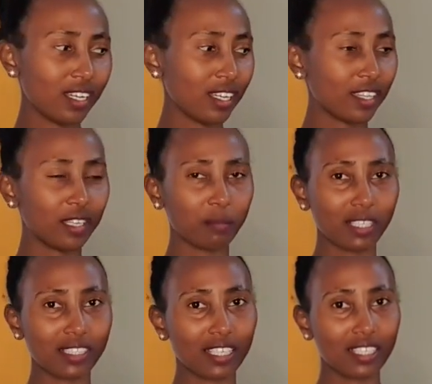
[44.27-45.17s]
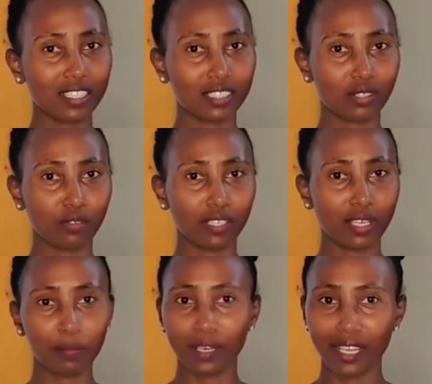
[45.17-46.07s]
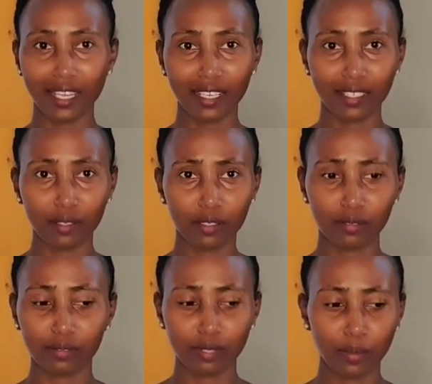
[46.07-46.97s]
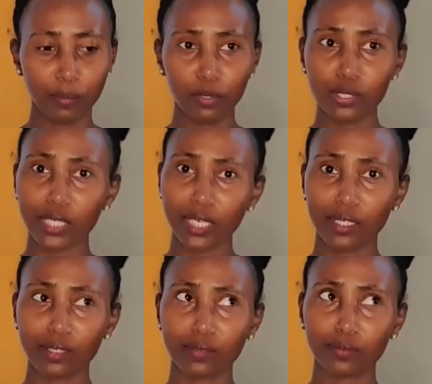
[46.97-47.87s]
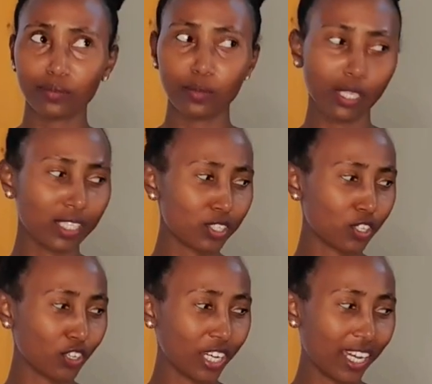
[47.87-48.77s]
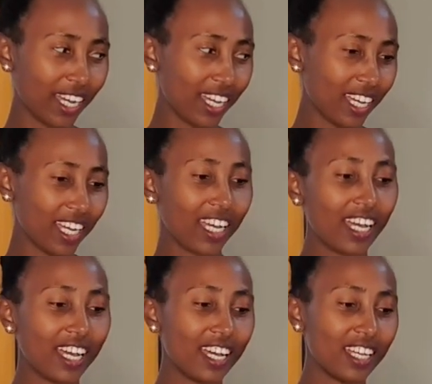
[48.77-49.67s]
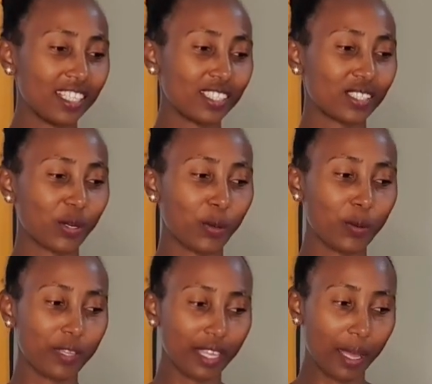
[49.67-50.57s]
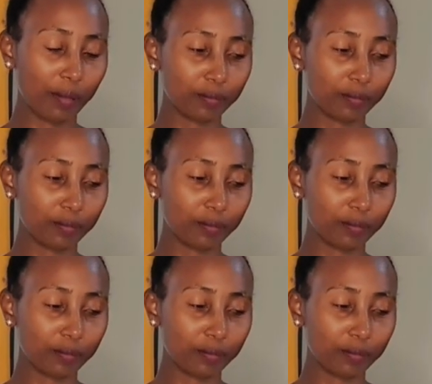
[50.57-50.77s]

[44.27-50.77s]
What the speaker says: Then my son is over there playing music with his rocker. So, yeah.